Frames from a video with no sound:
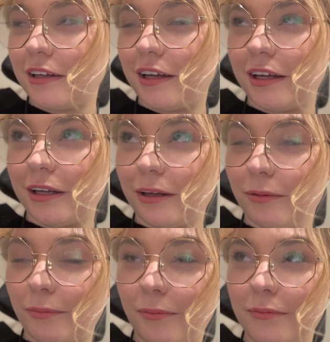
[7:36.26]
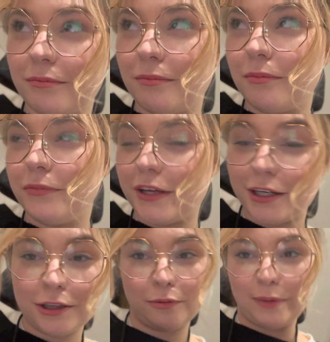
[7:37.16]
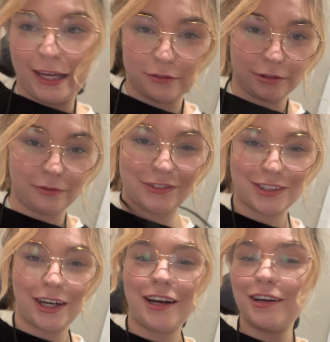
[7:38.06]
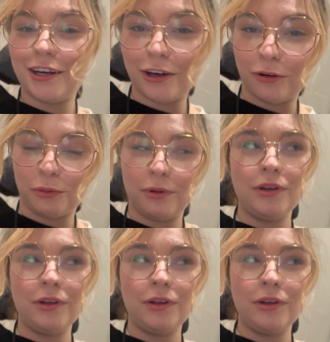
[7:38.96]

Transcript: Um, they're in the bathroom, so I don't know.